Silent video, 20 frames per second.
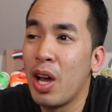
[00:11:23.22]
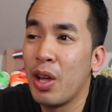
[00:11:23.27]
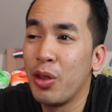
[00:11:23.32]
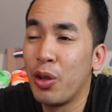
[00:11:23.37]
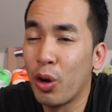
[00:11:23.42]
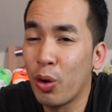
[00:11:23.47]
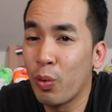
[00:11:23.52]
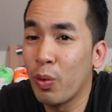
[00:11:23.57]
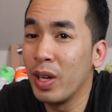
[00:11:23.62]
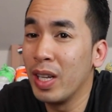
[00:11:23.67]

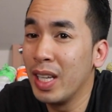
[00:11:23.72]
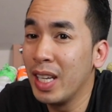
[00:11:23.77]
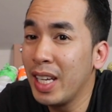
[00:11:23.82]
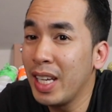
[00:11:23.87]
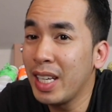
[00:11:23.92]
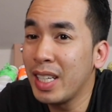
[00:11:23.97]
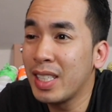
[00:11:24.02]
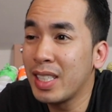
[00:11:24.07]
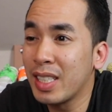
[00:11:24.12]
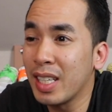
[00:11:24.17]
their
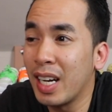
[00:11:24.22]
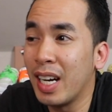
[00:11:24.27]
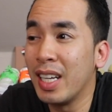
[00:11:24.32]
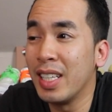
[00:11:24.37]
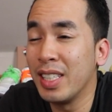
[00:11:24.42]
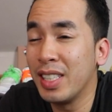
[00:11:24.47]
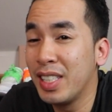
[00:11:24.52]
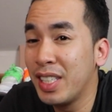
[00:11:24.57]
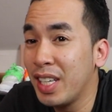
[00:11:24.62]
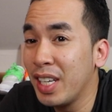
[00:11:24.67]
release
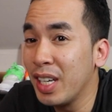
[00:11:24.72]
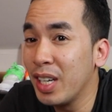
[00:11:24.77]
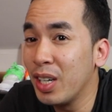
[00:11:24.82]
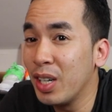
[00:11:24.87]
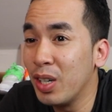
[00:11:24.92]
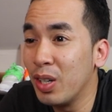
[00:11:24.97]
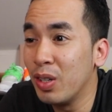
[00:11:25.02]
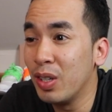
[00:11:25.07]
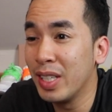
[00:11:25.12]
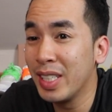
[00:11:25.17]

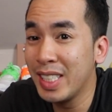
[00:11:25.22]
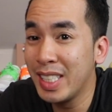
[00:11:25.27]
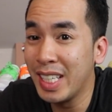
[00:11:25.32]
until